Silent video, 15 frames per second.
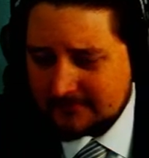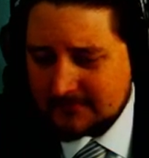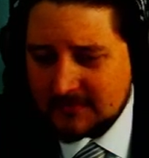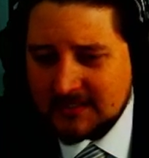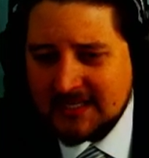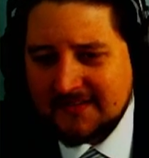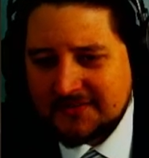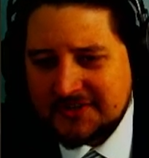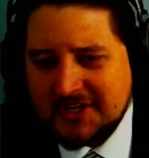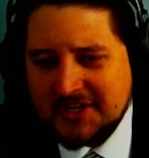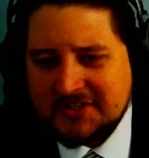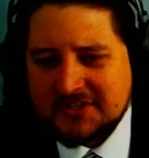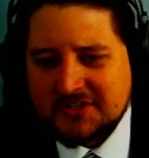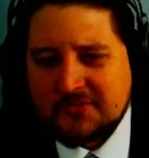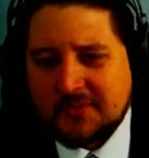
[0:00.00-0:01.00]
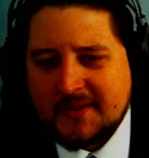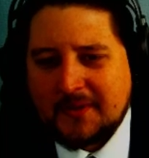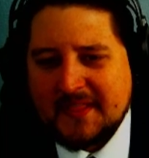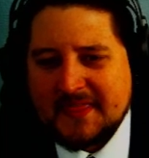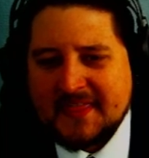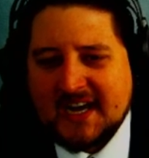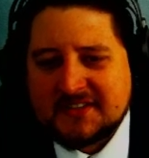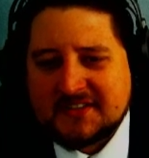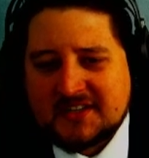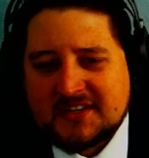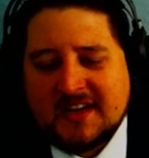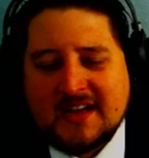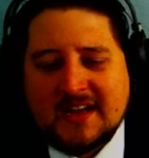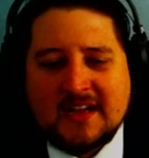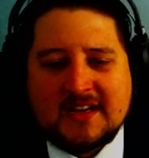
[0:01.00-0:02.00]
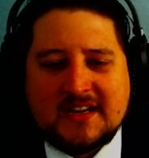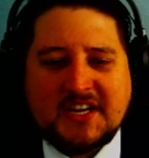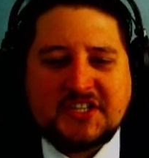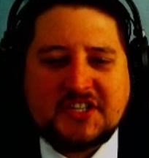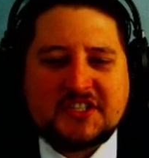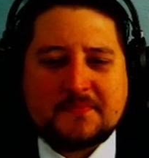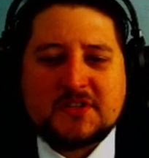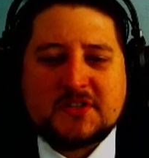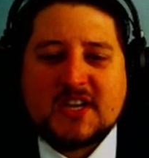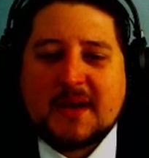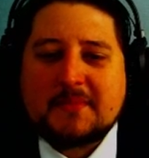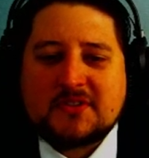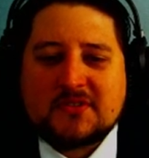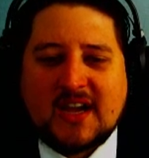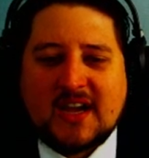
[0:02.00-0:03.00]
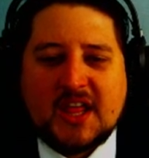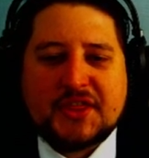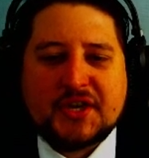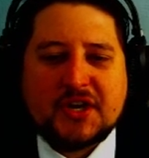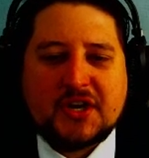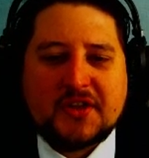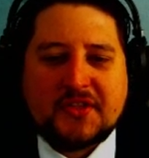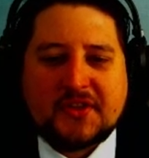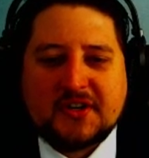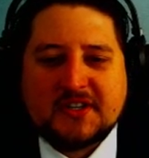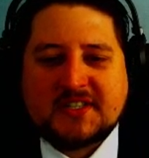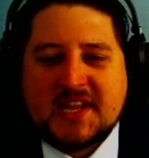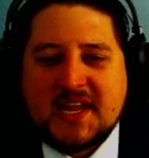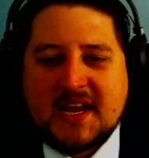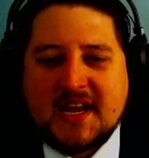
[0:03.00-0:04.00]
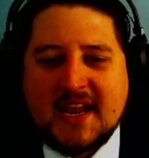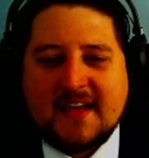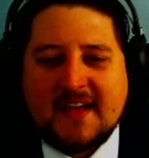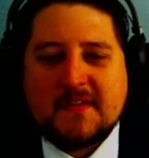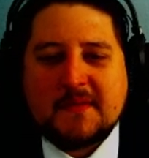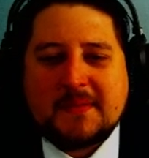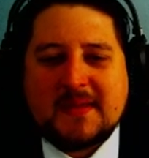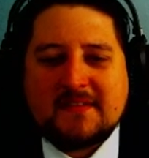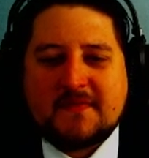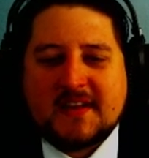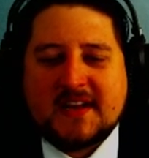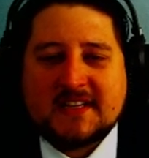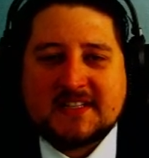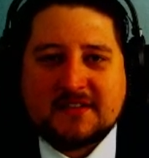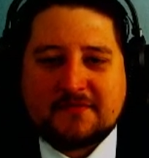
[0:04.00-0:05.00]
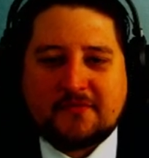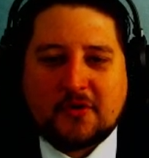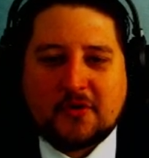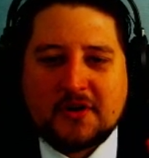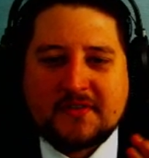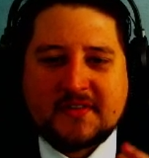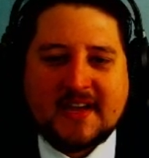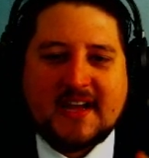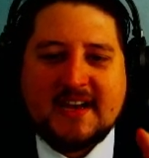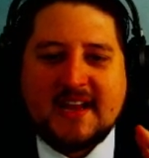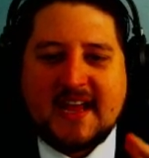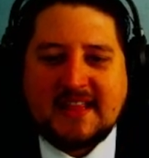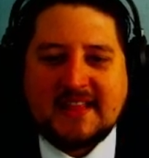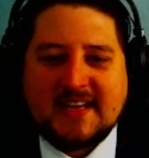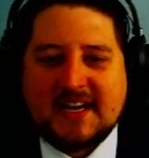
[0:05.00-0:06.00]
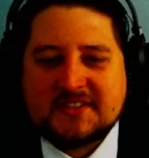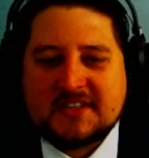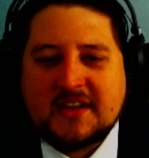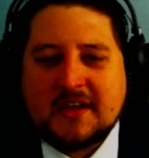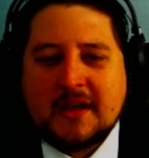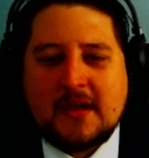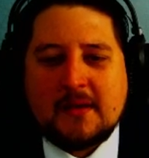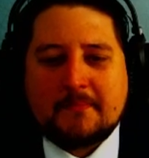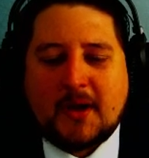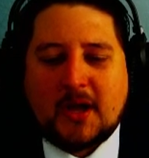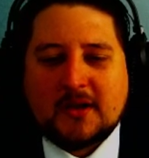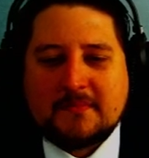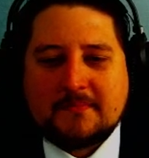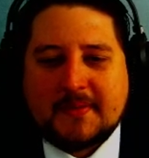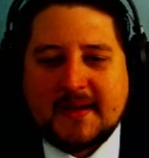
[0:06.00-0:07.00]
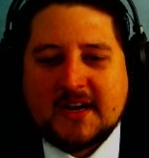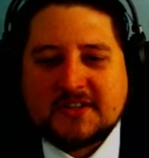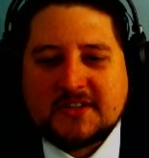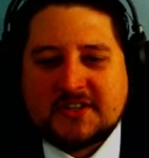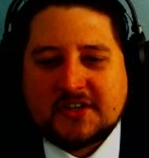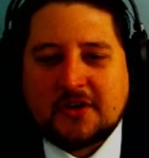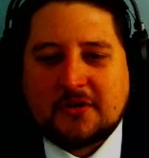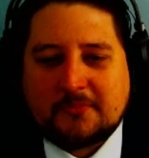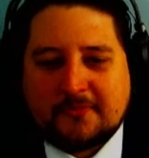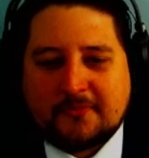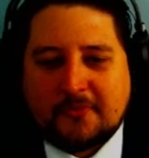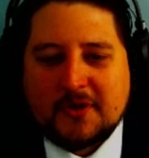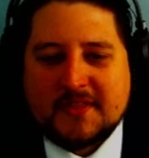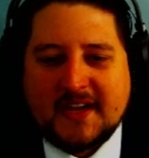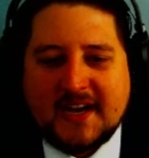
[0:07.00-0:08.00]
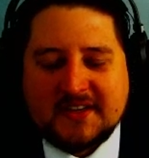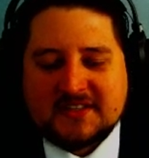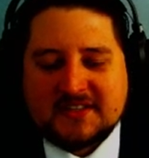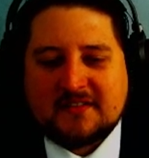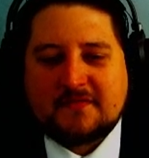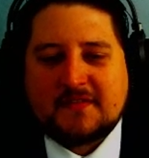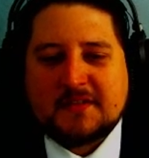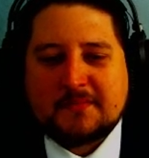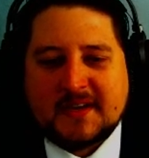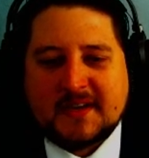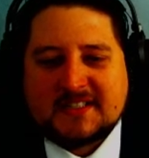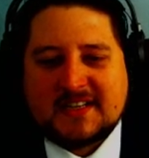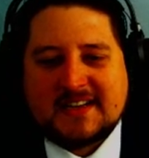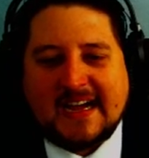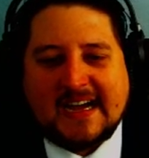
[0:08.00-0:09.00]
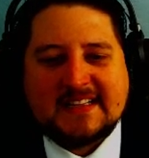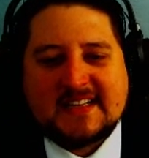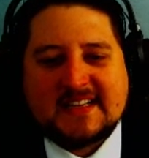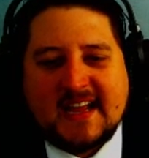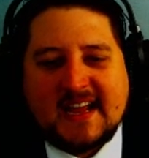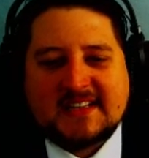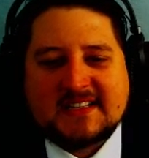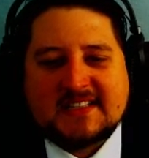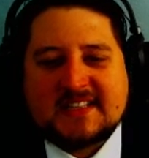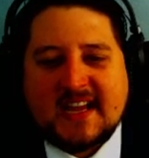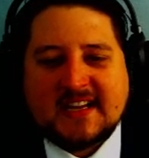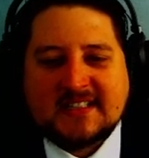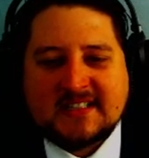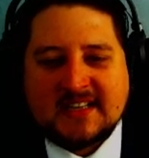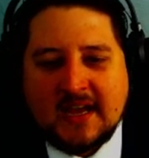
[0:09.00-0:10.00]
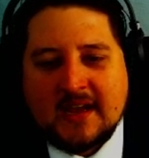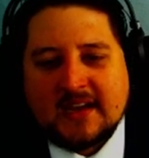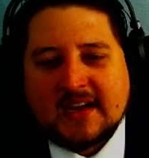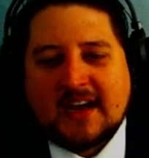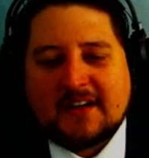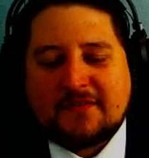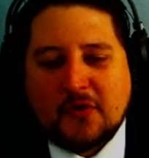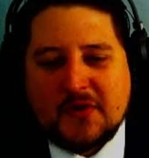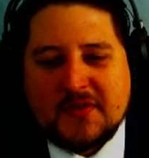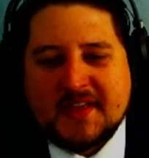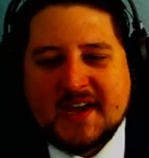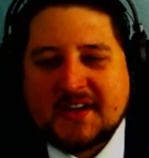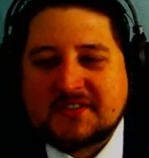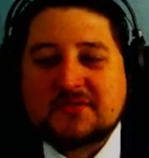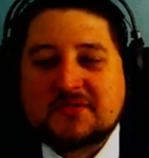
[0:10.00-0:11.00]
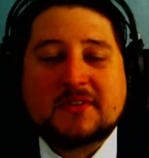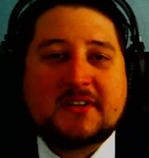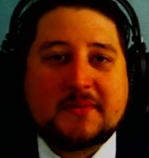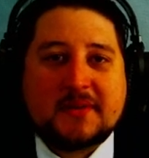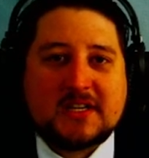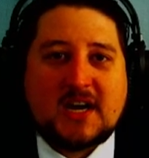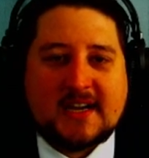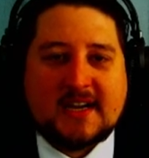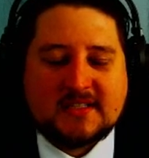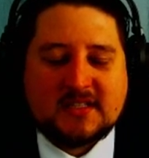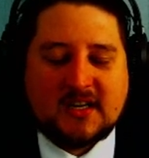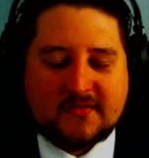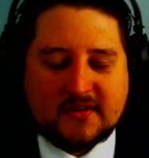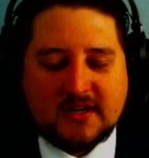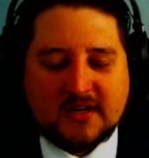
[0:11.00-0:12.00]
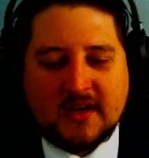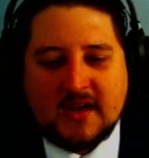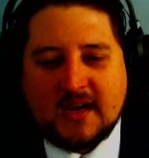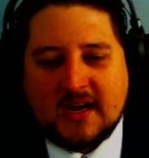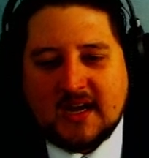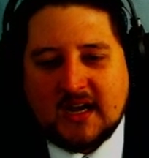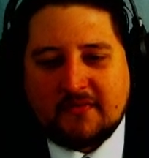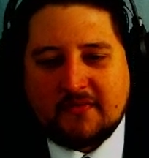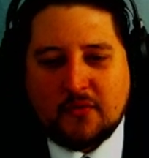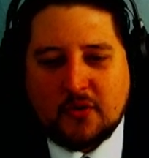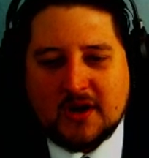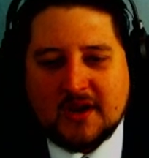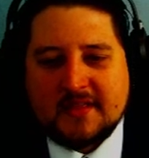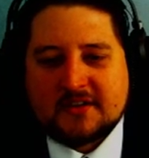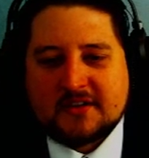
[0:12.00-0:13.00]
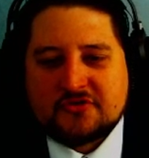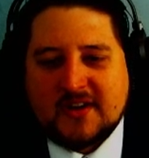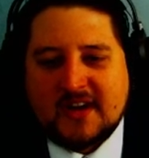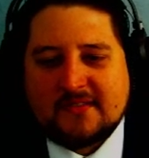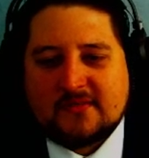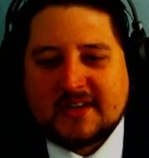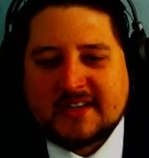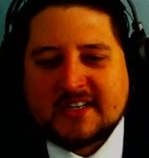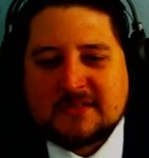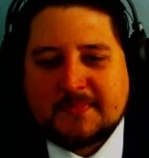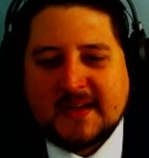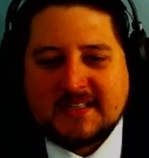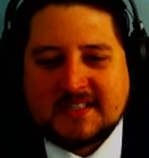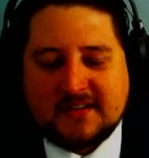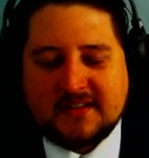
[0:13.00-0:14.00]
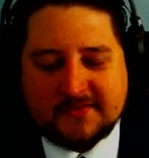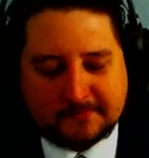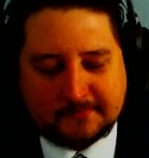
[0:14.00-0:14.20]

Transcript: Evil Geniuses 21,000. Ninjas in Pajamas, who got third, 13. MVP Phoenix at fourth, got 8,000. Balkan Bears took home 4,000 in fifth place, and not today in sixth, got 4,000. So a little bit of cost cover uh, for their travel expenses